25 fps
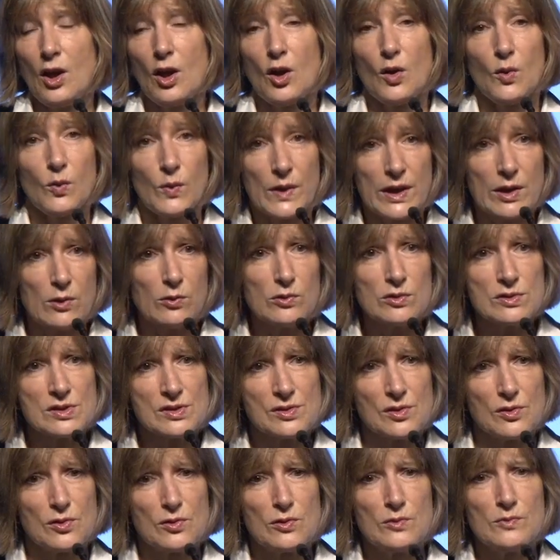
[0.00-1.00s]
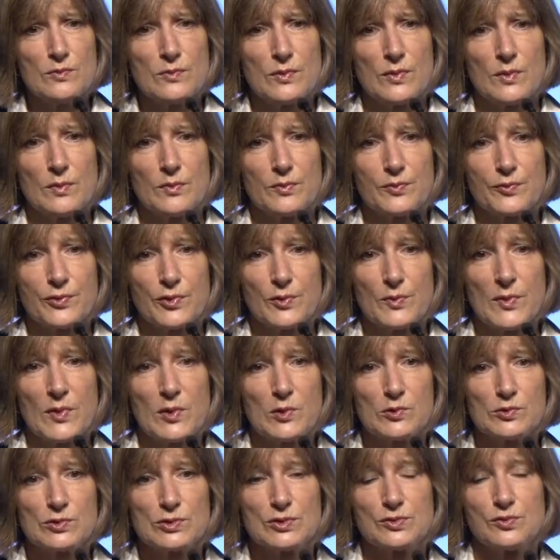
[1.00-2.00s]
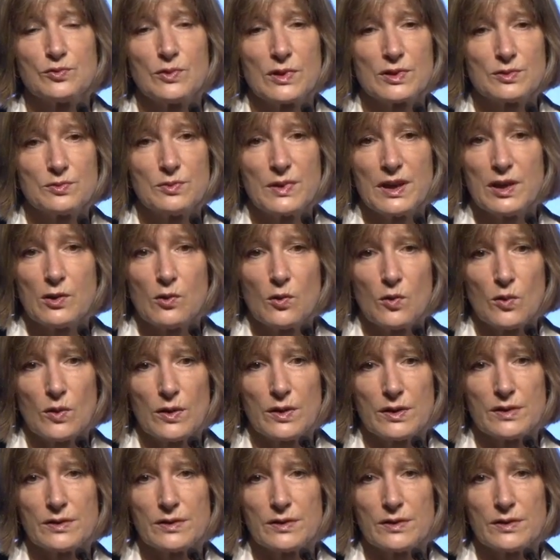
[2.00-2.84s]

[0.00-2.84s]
We also promote what we call,